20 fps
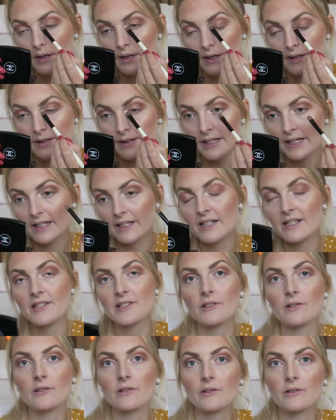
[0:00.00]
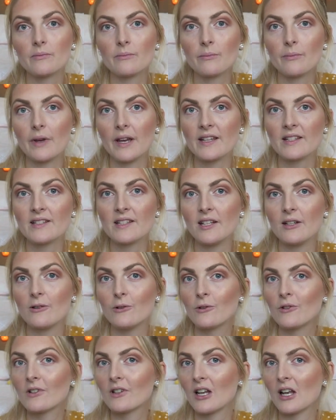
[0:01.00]
I think this makes the
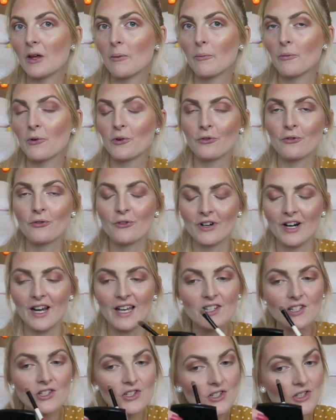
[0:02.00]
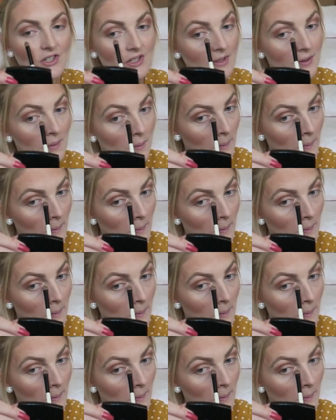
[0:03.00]
look a lot more fresh.